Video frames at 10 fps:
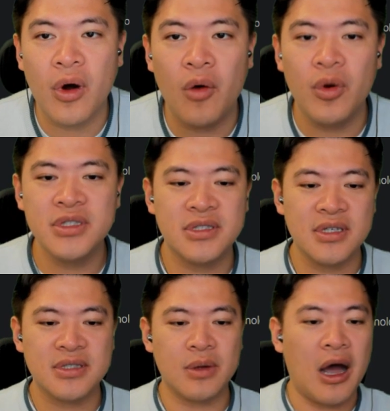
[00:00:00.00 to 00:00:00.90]
What's
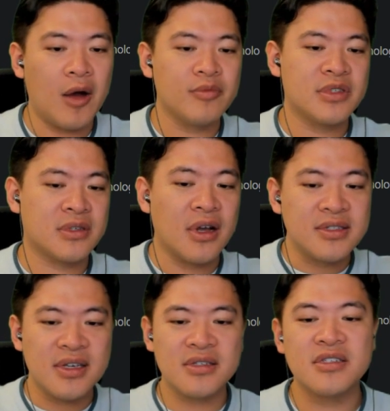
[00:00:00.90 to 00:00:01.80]
this
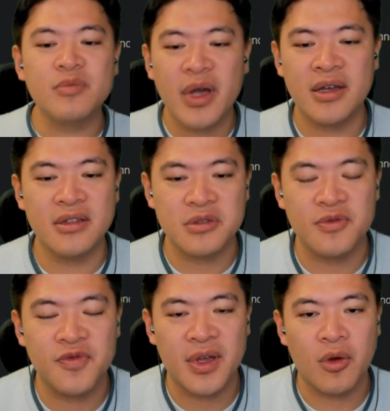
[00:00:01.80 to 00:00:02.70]
consensus
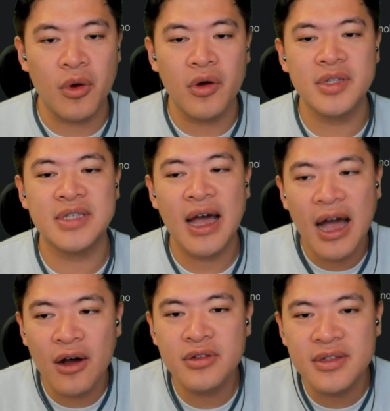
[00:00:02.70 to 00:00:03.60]
mechanism thing? Well, it's
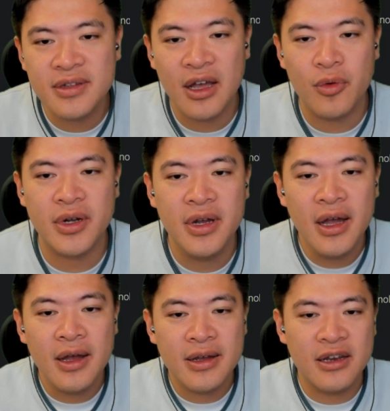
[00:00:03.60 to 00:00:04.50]
how the network
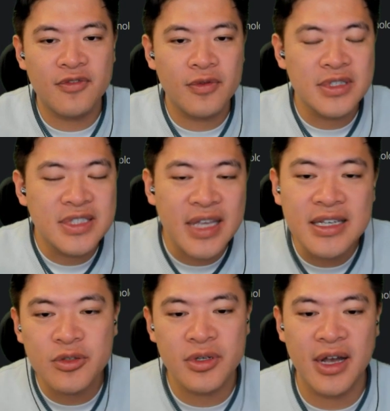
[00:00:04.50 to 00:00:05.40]
kind of
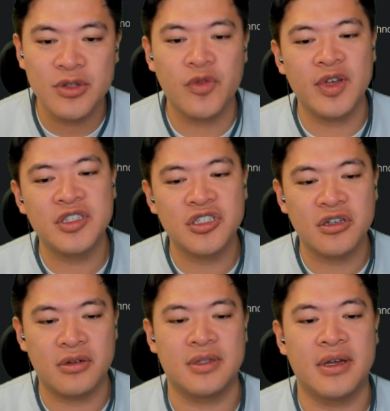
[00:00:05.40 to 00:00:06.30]
synchronizes with each
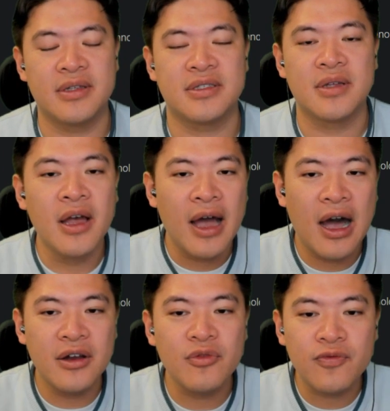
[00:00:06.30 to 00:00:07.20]
other. It's
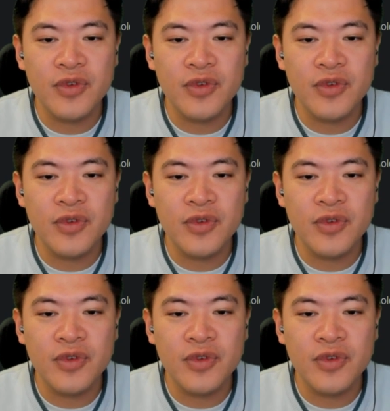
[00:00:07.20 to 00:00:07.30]
how to